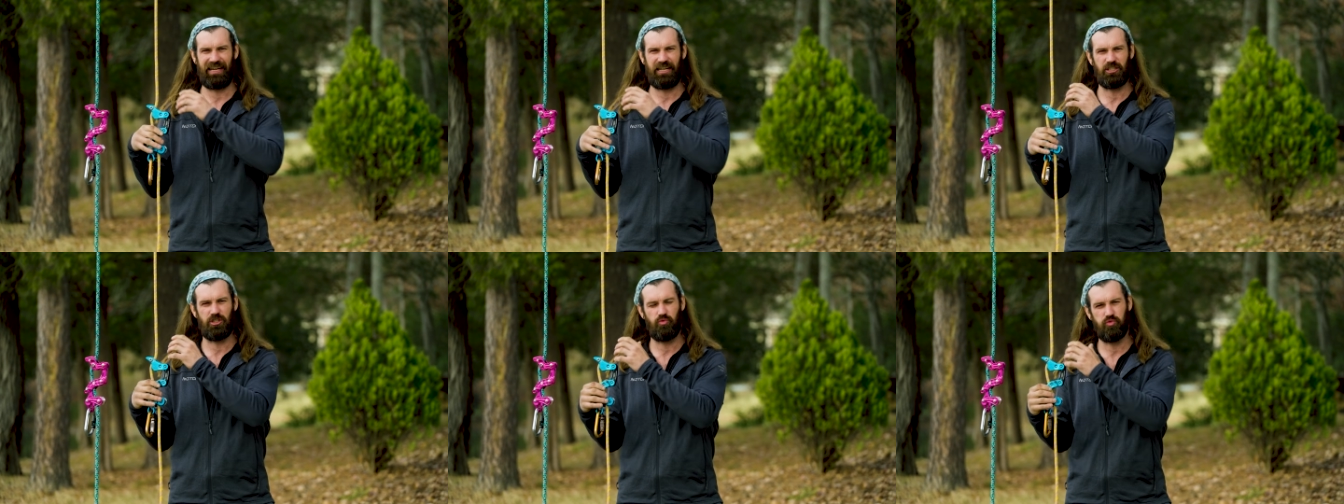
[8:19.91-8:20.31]

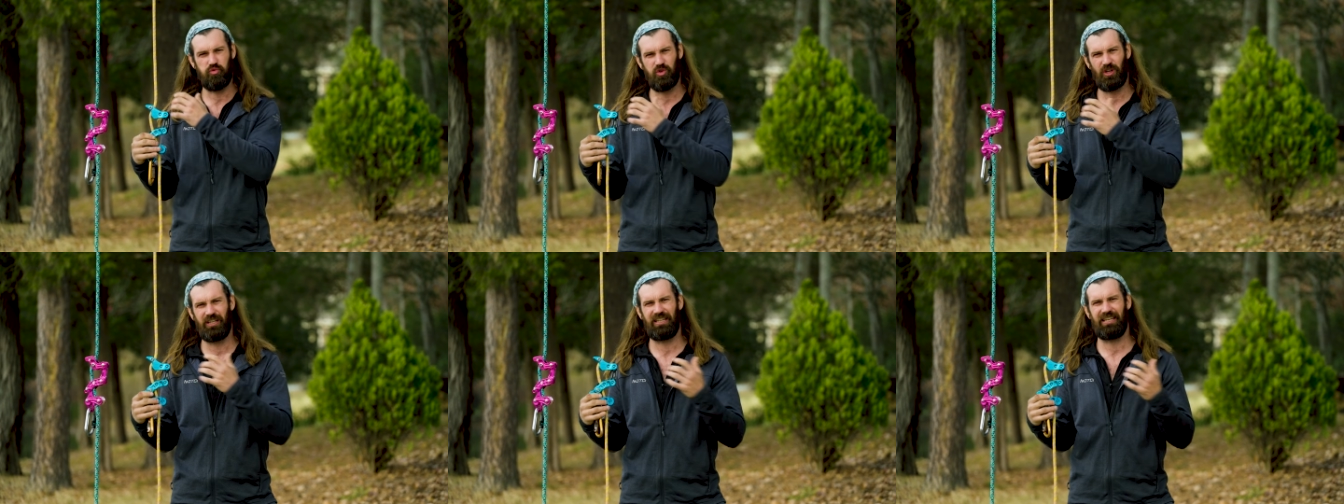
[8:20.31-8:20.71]
it's
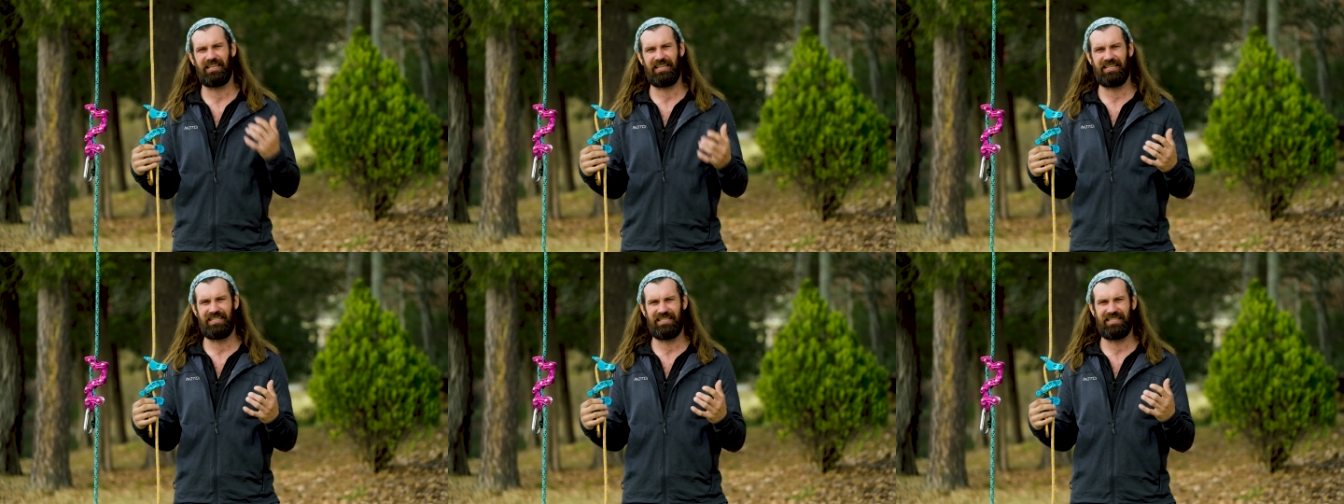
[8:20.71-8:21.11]
really
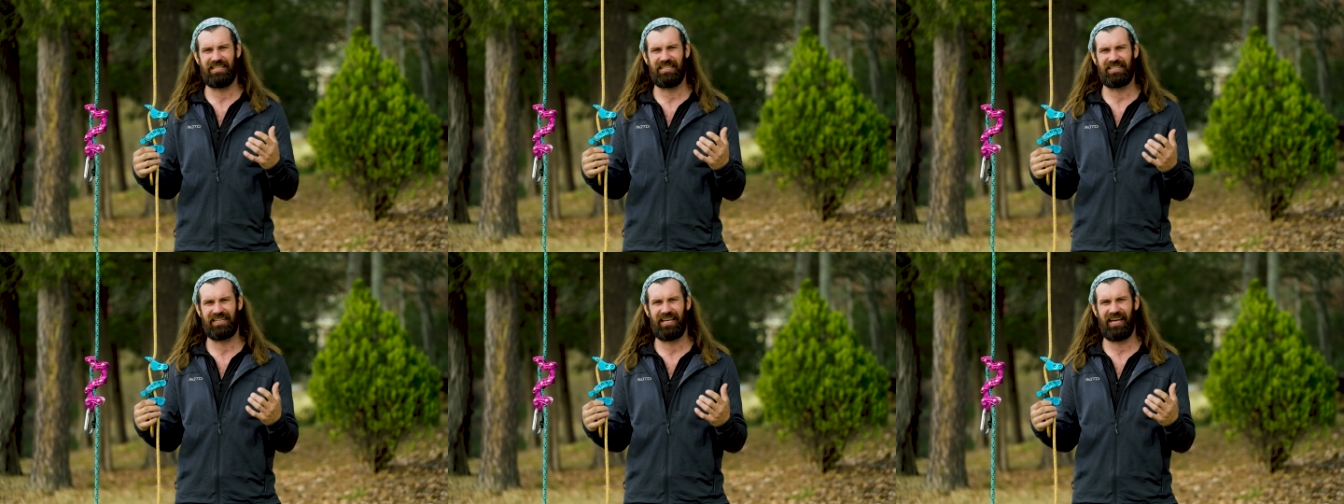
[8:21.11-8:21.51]

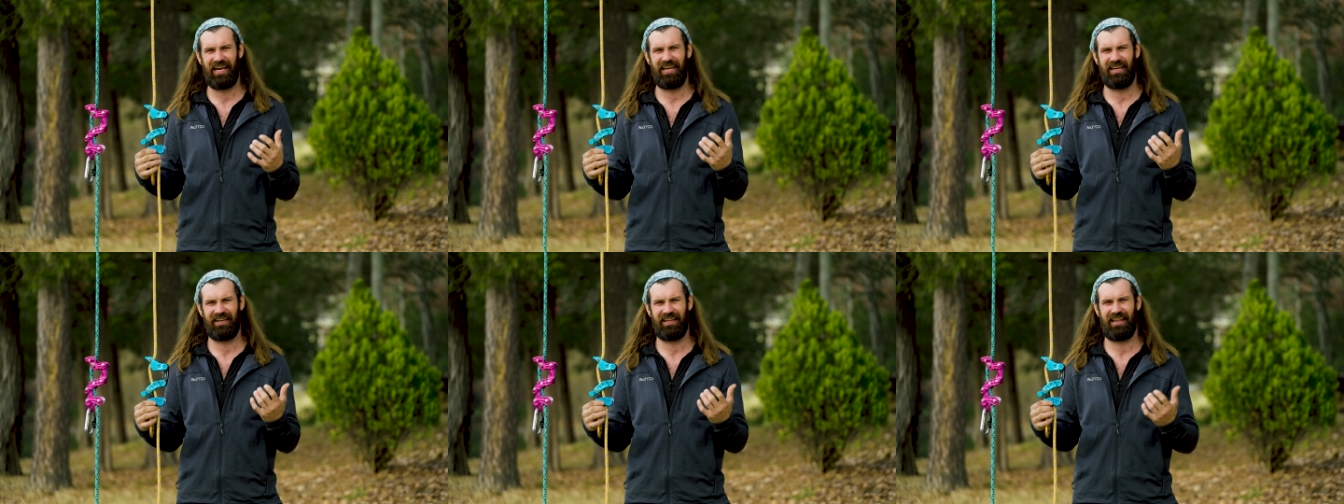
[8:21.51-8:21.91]
easy to
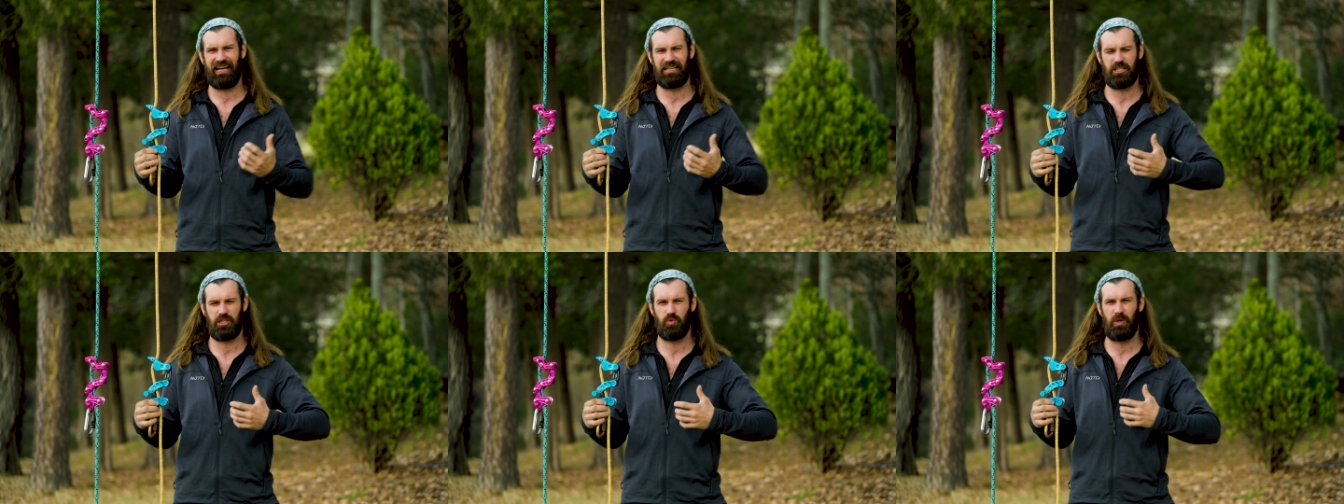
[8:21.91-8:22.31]
get into
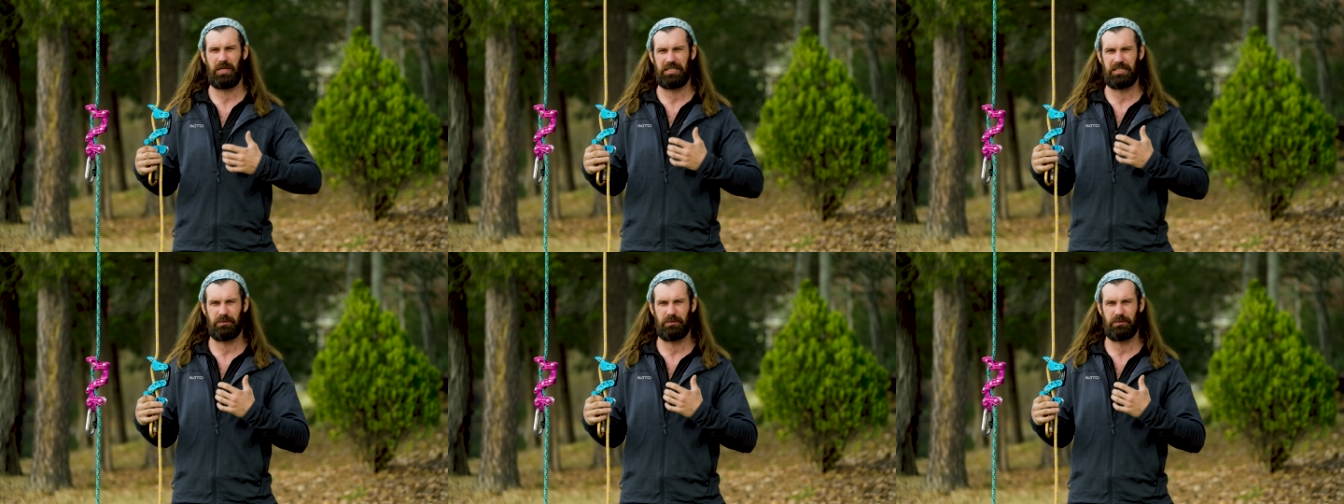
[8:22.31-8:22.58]
that sweet